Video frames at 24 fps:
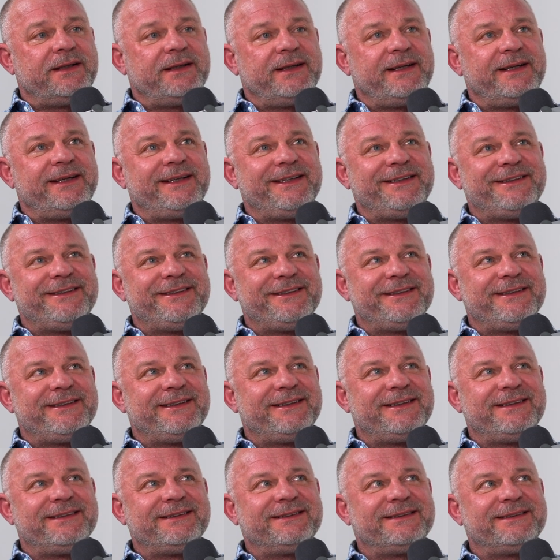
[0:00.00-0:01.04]

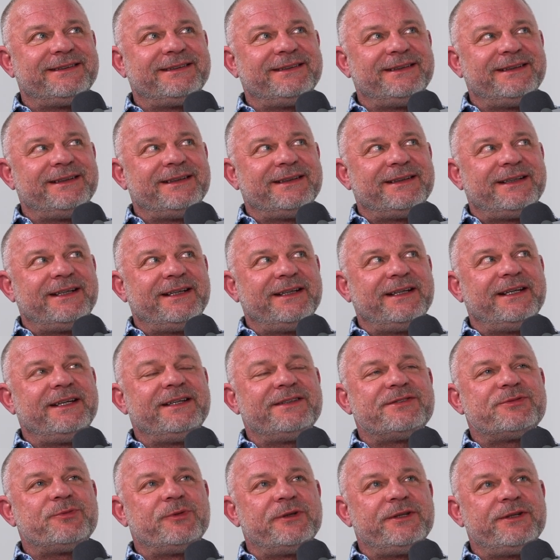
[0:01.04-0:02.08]
And
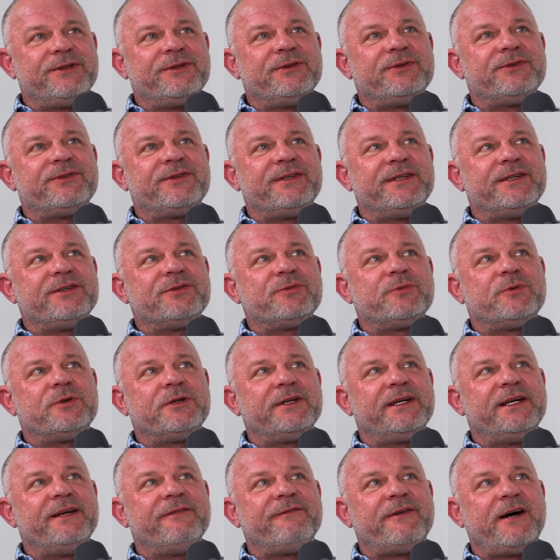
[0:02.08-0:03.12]
it's one of those things where
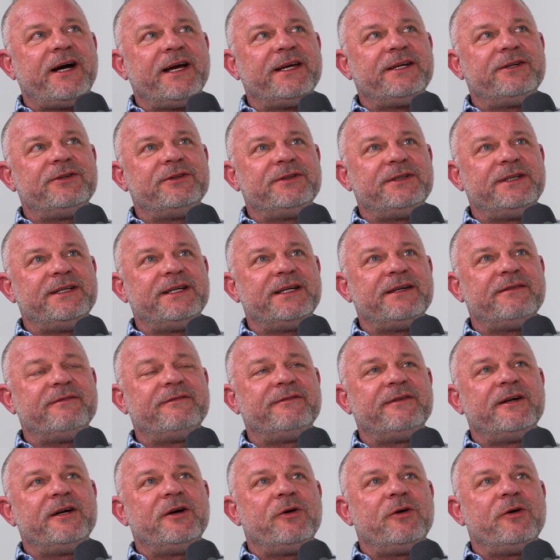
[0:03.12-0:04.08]
if I could give